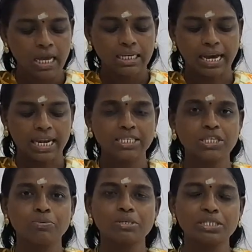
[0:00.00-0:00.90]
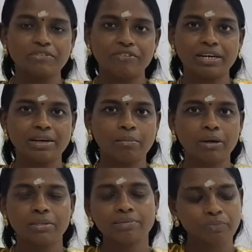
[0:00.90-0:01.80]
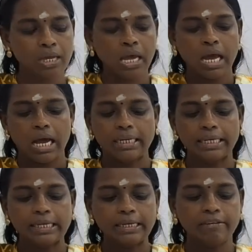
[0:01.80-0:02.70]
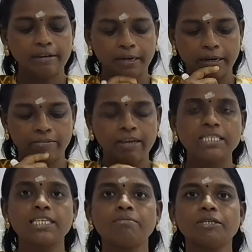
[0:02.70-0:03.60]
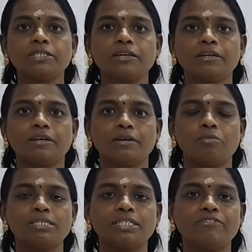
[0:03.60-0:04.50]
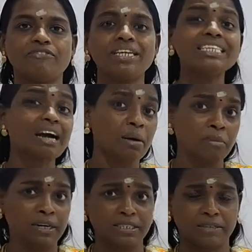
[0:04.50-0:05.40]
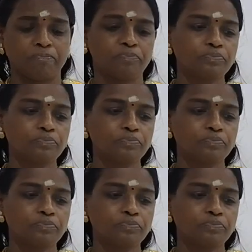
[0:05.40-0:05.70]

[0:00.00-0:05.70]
Currency was different among them, and even weights and measure was different among them.